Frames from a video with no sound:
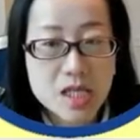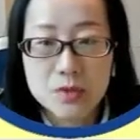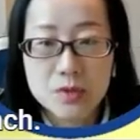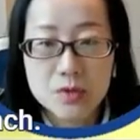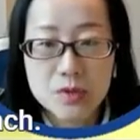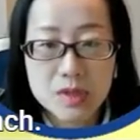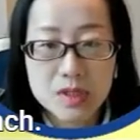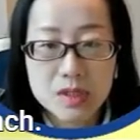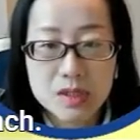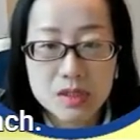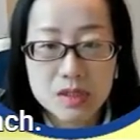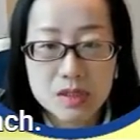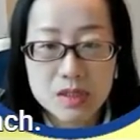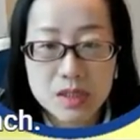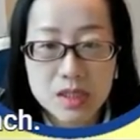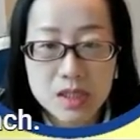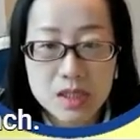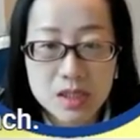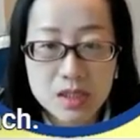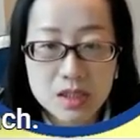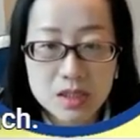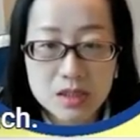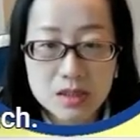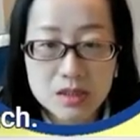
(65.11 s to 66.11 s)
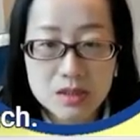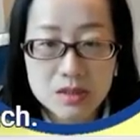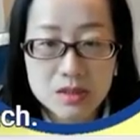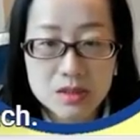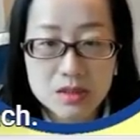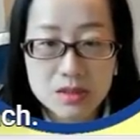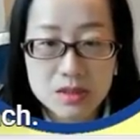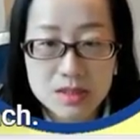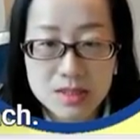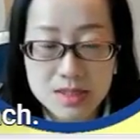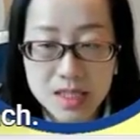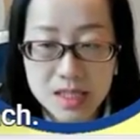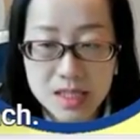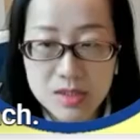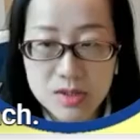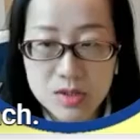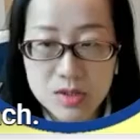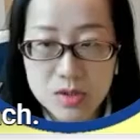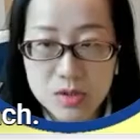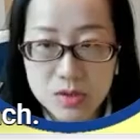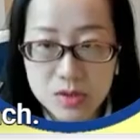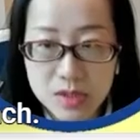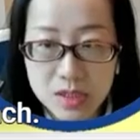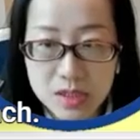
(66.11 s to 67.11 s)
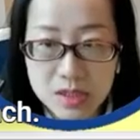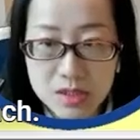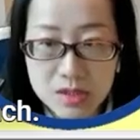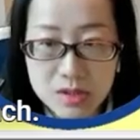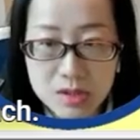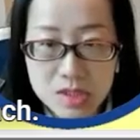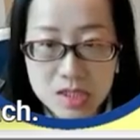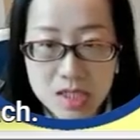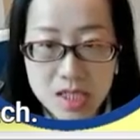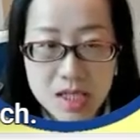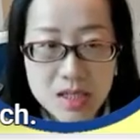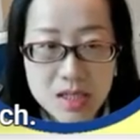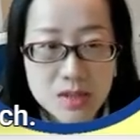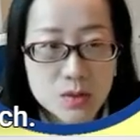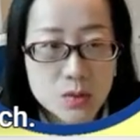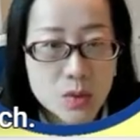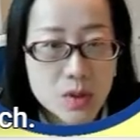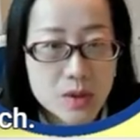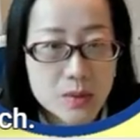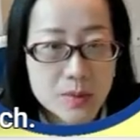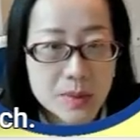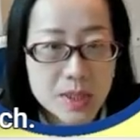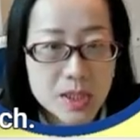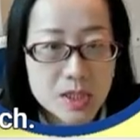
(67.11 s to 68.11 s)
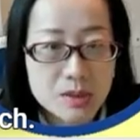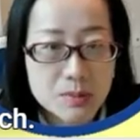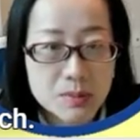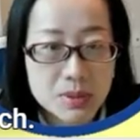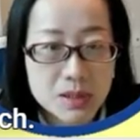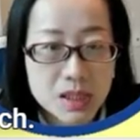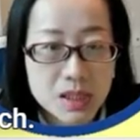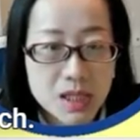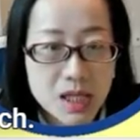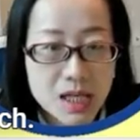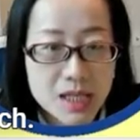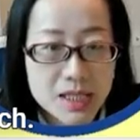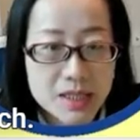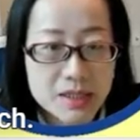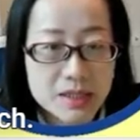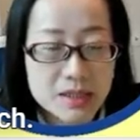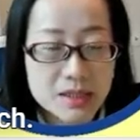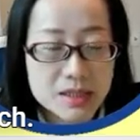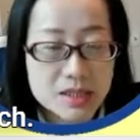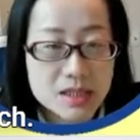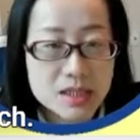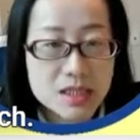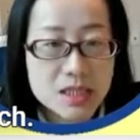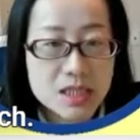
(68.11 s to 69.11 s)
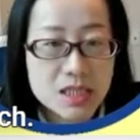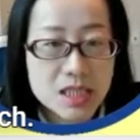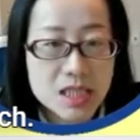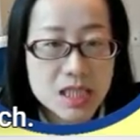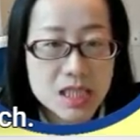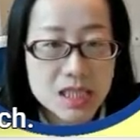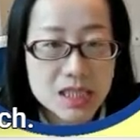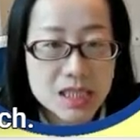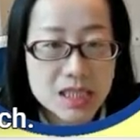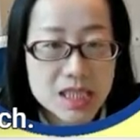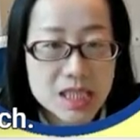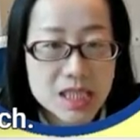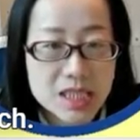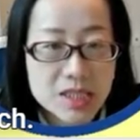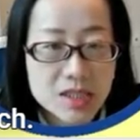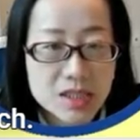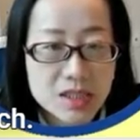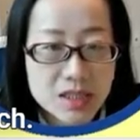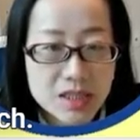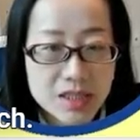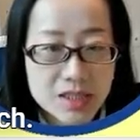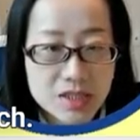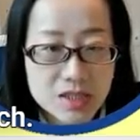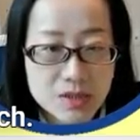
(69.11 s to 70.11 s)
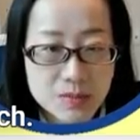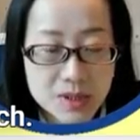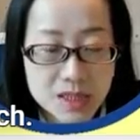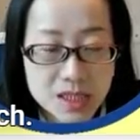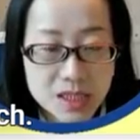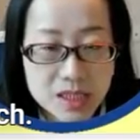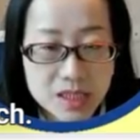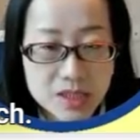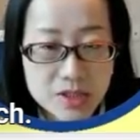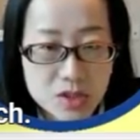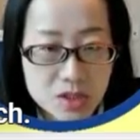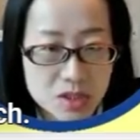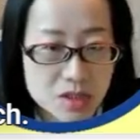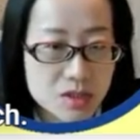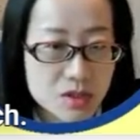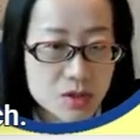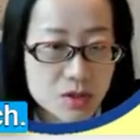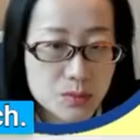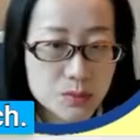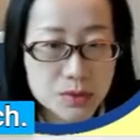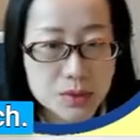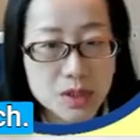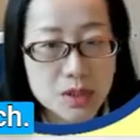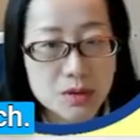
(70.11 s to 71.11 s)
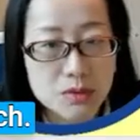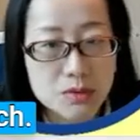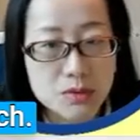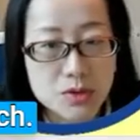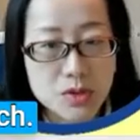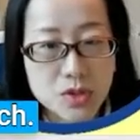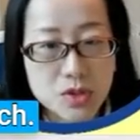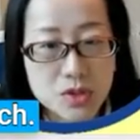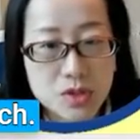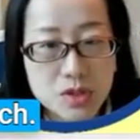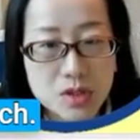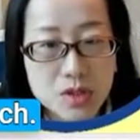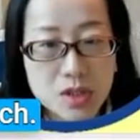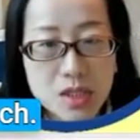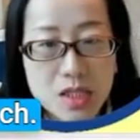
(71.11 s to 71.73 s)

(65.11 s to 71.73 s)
For year 6 to year 10, we will apply the linear interpolation approach.